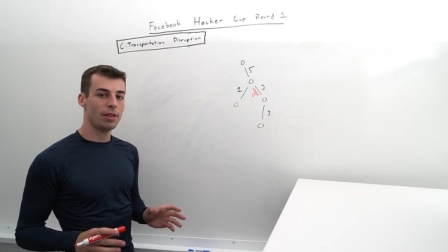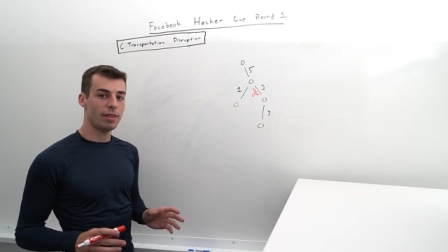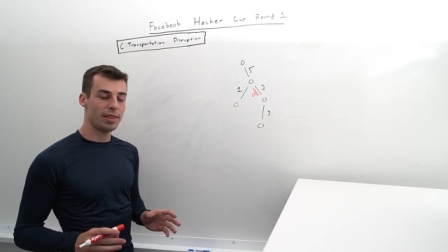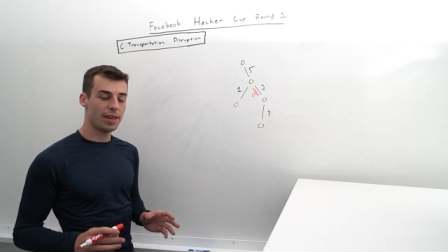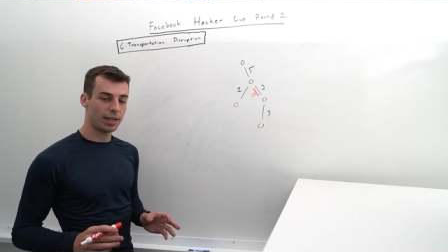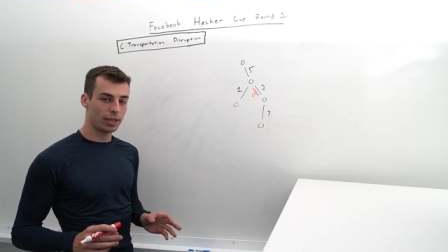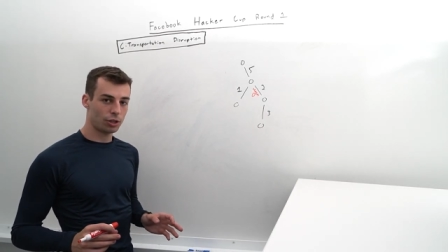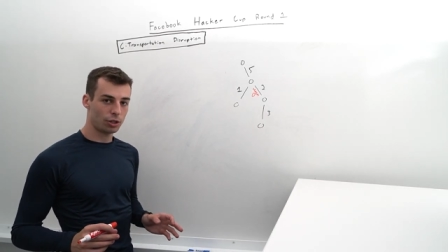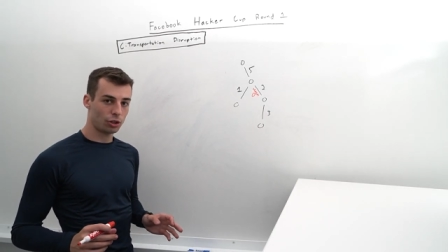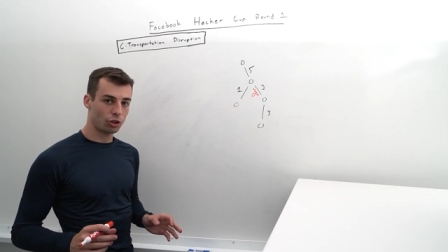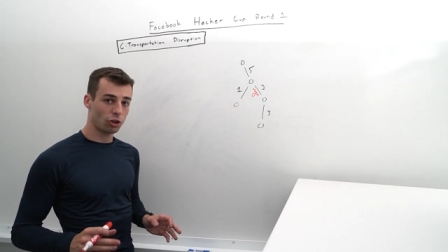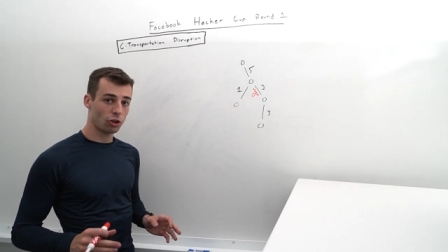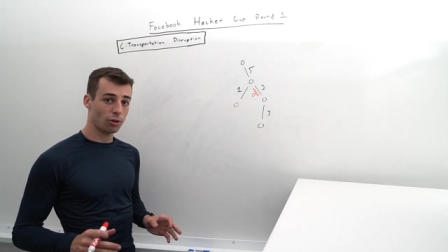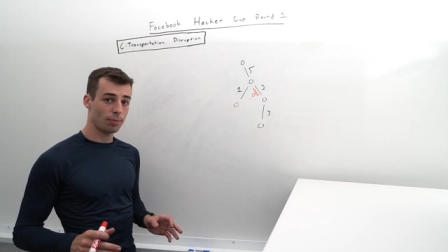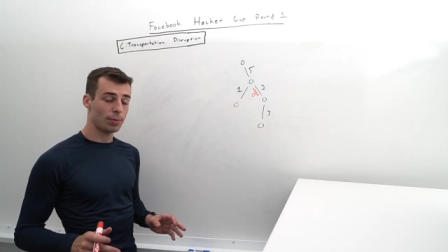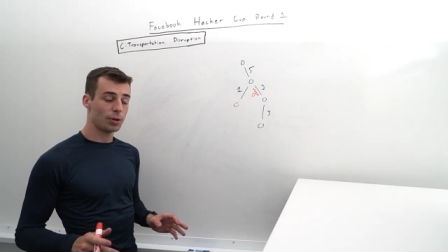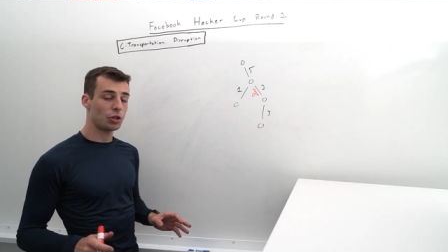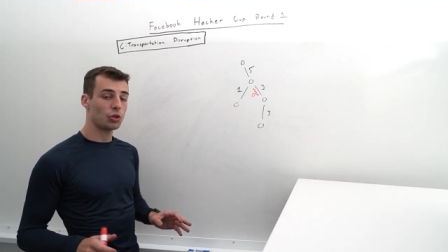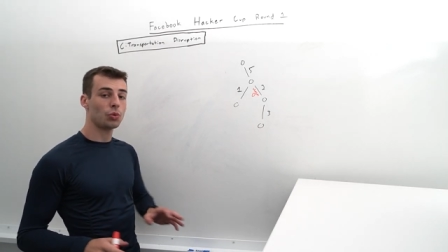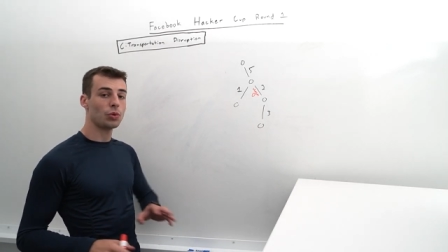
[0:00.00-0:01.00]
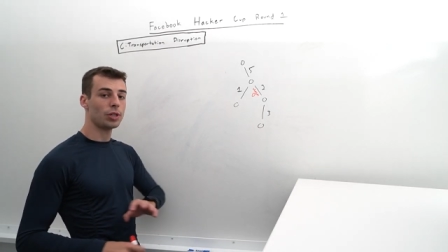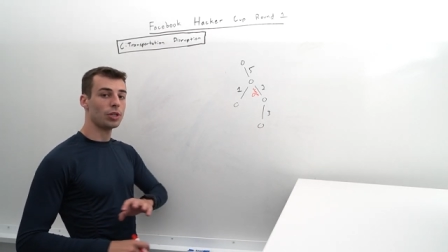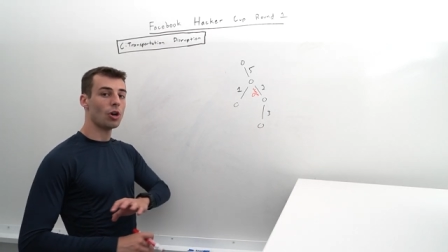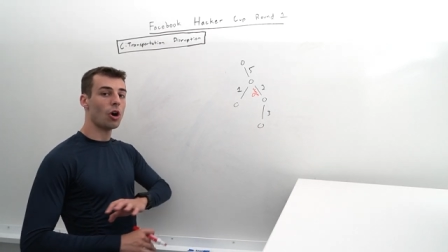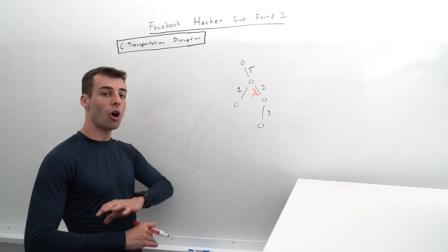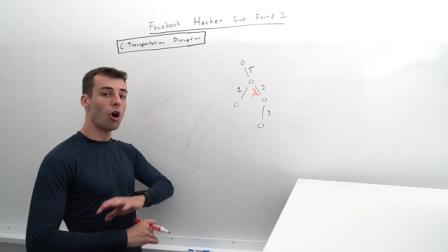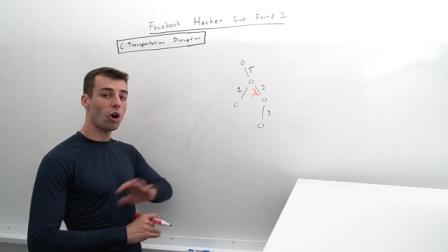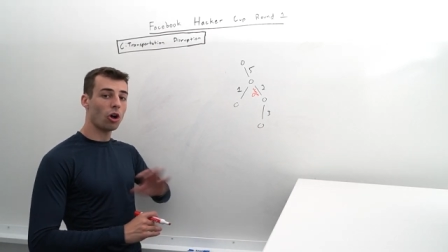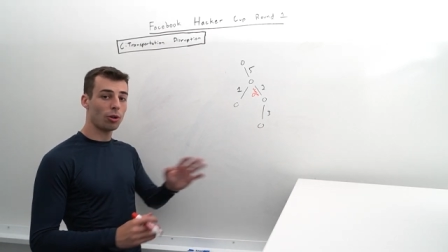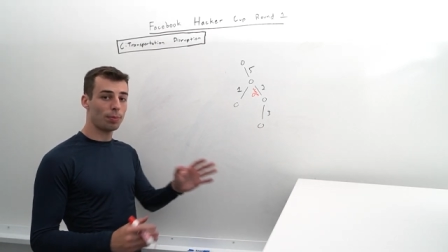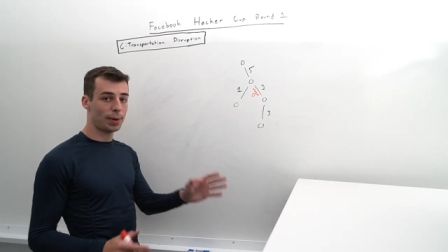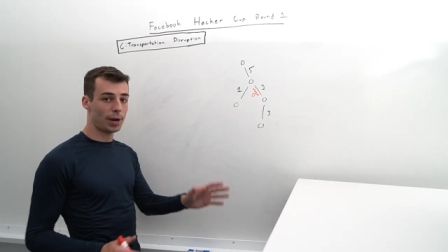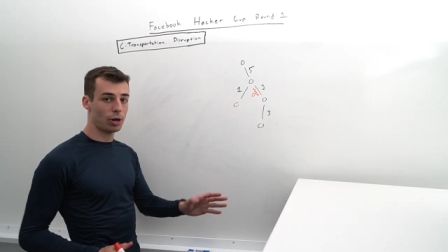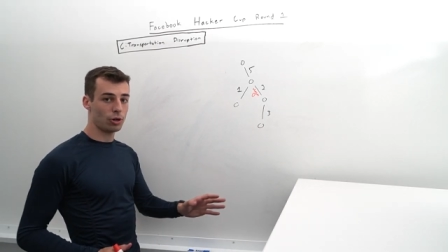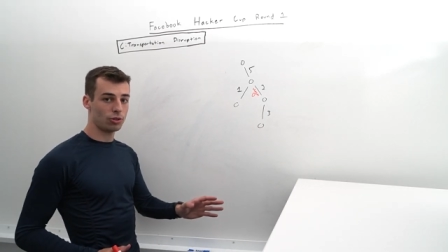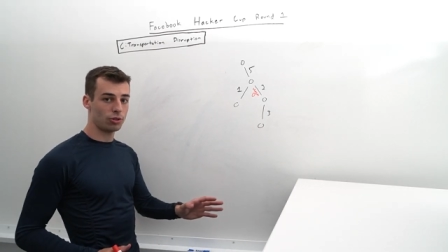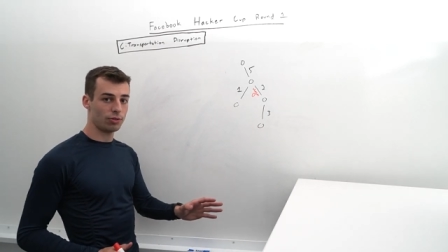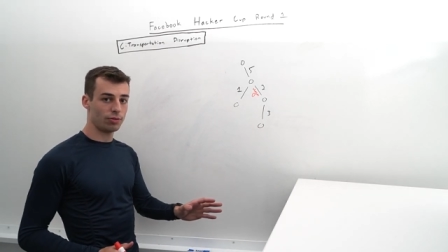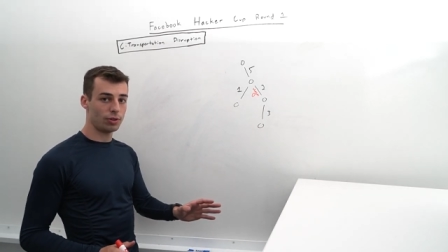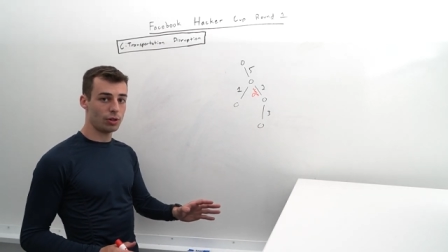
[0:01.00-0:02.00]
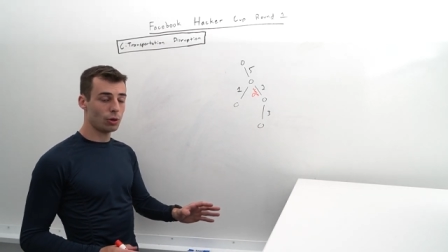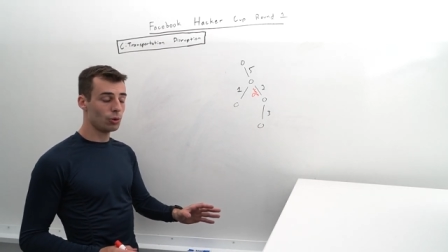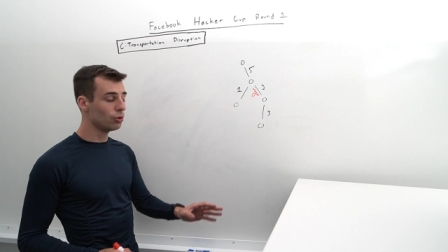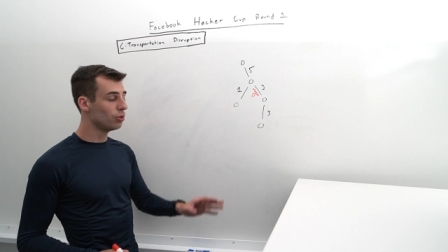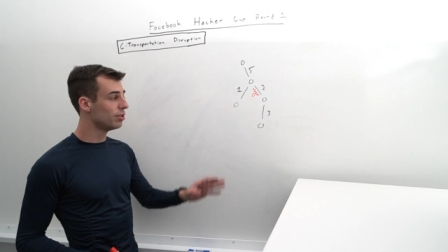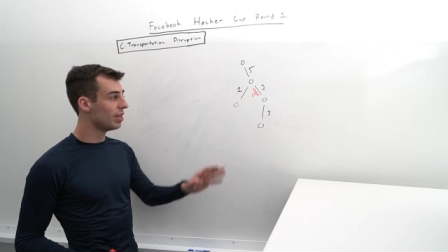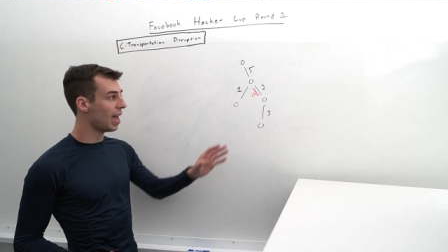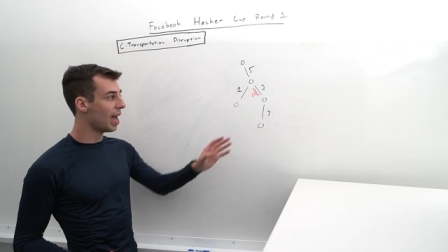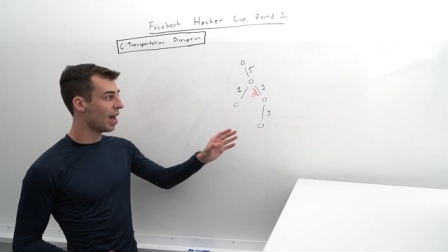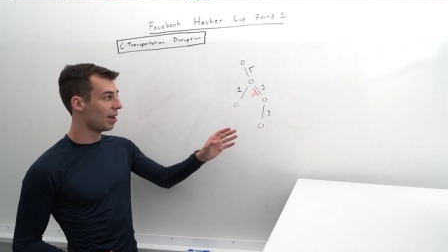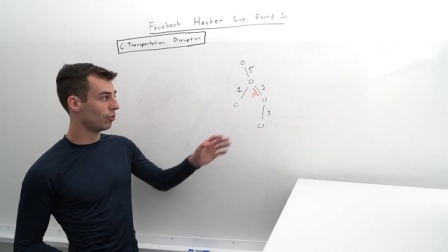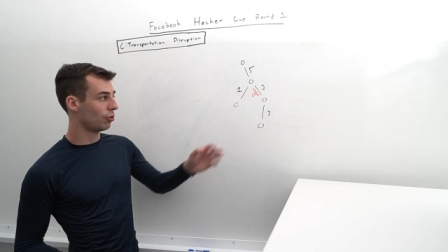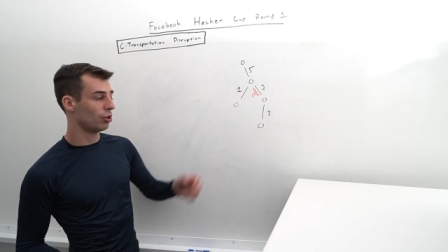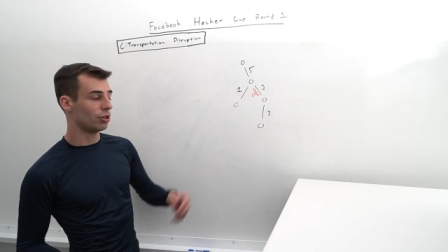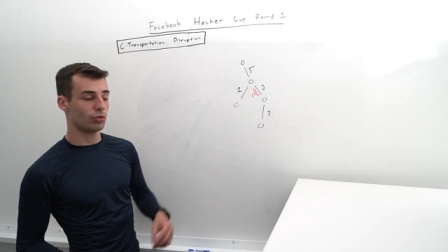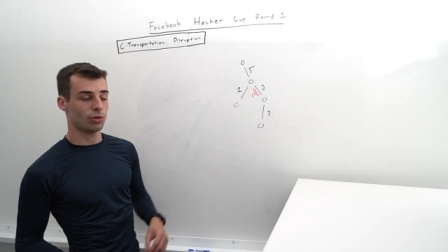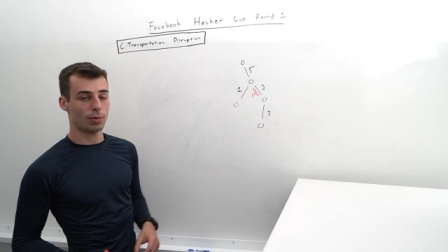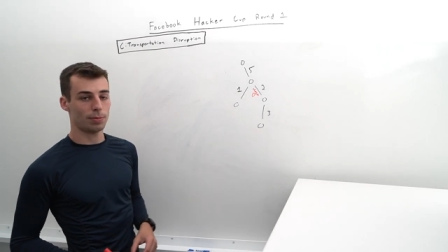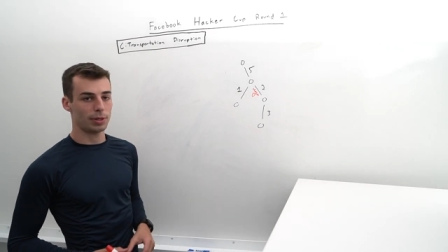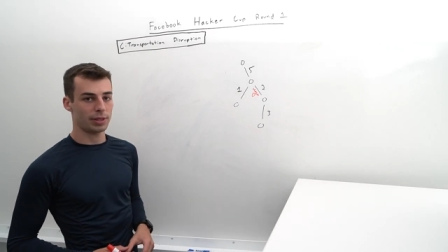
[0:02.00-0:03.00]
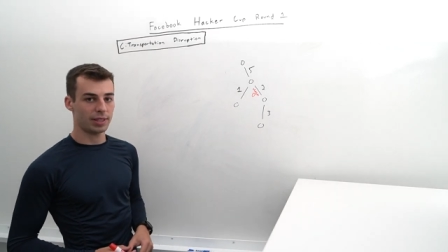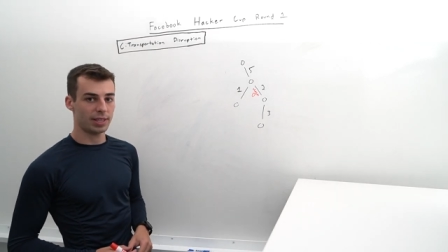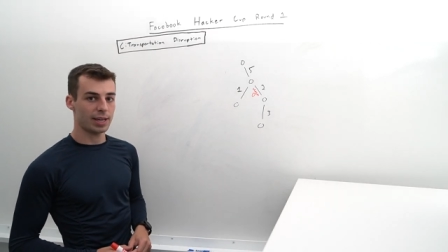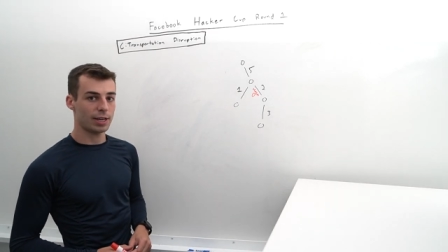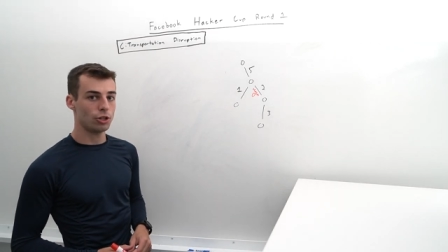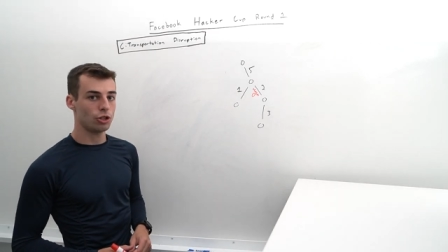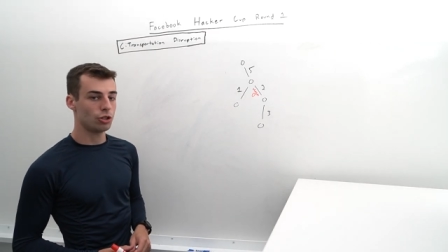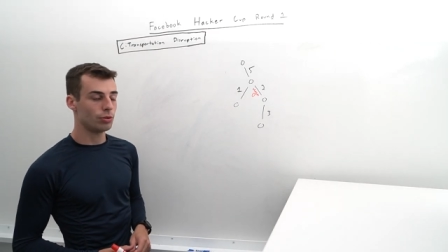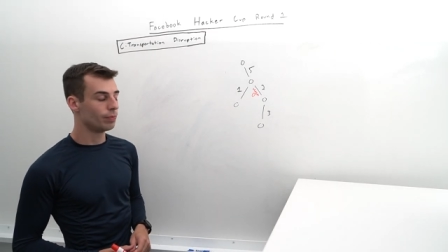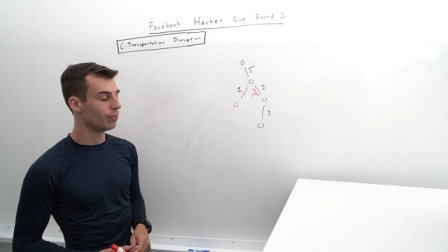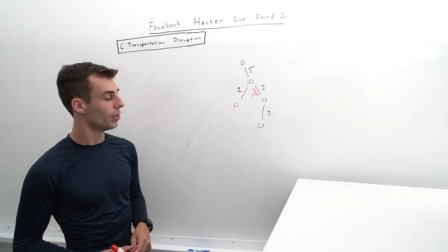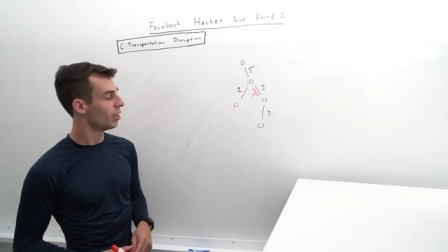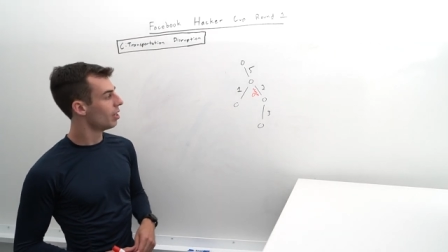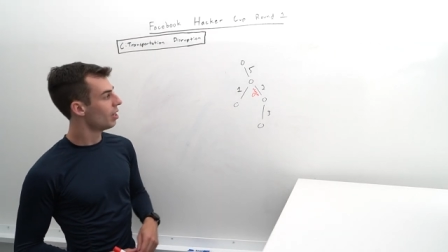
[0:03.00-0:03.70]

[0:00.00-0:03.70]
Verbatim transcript: that can occur between all pairs of nodes after disrupting the edge?